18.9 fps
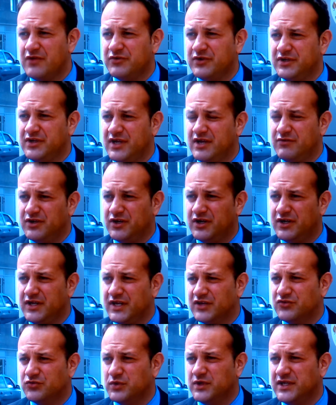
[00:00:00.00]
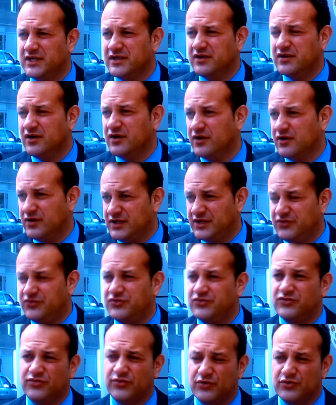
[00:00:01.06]
every, every night next week, or at
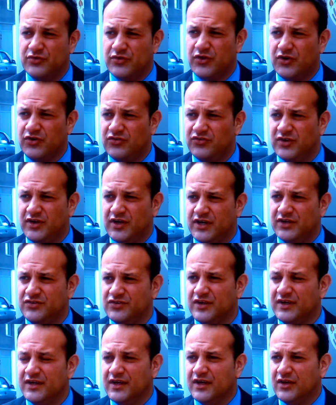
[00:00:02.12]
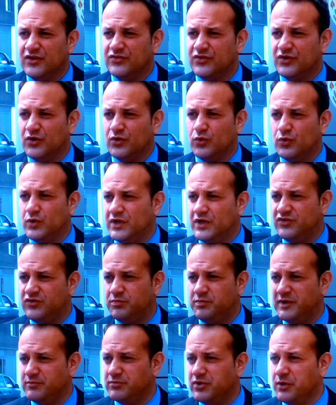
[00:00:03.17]
least through to Thursday night. So
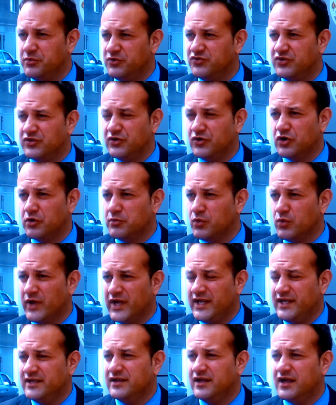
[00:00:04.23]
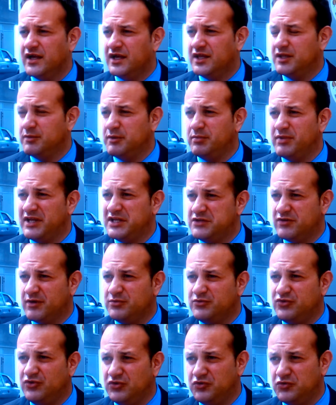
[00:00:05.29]
it's being published in the normal way. Uh, there'll be plenty of
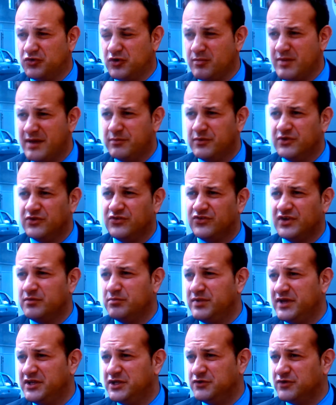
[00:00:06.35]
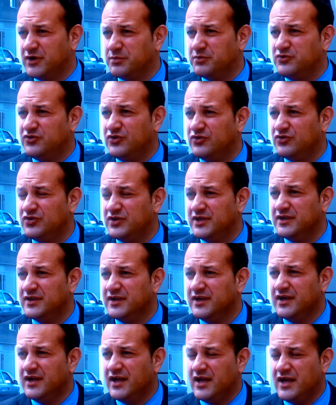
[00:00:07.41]
opportunity for amendments and plenty of opportunity
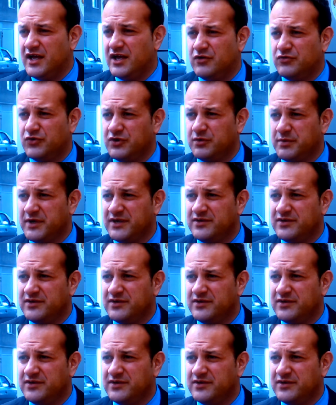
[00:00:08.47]
uh, for